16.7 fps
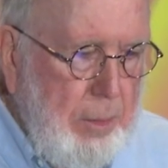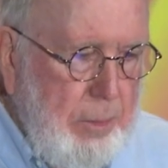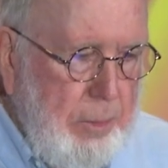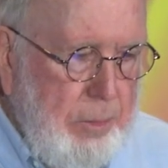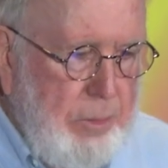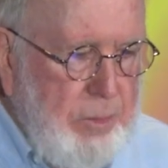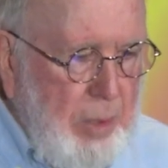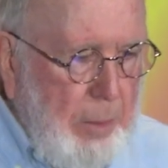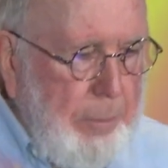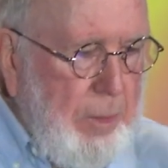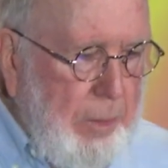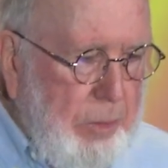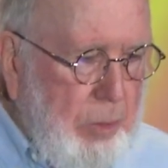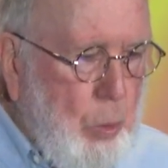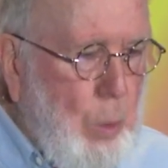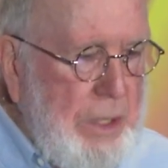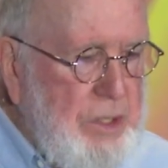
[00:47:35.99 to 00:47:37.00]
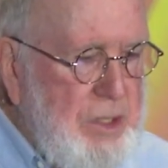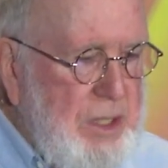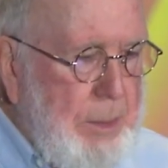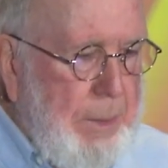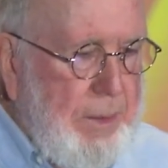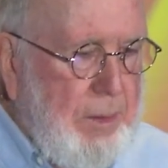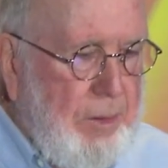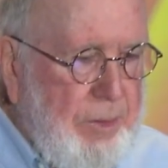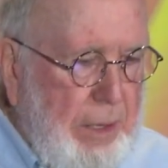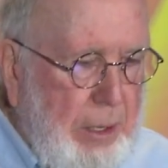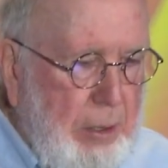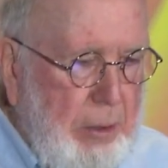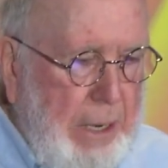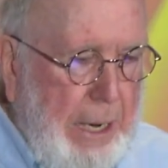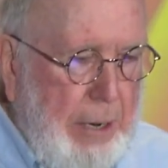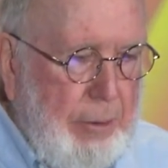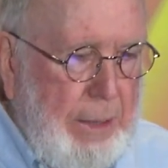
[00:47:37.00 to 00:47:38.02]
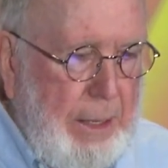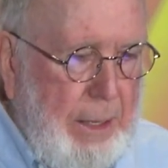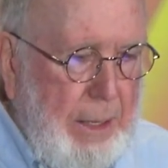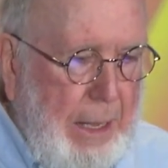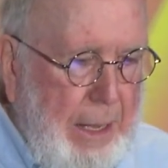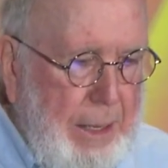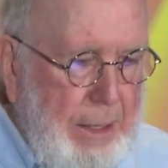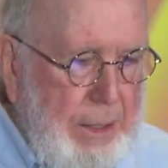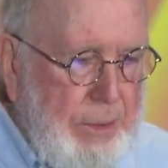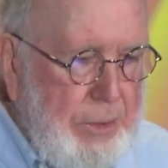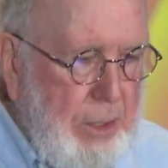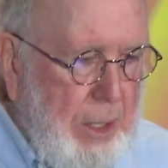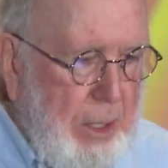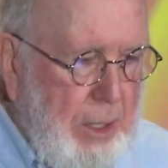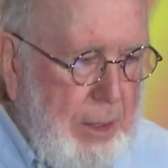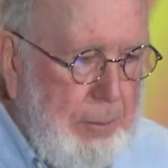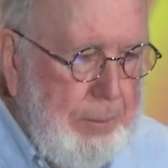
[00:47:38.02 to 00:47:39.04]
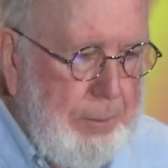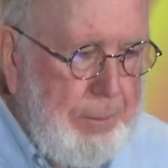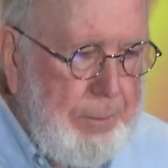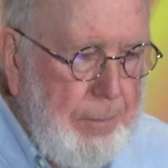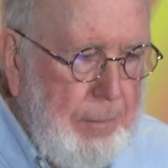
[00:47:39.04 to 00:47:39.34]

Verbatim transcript: some questions about the singularity and um,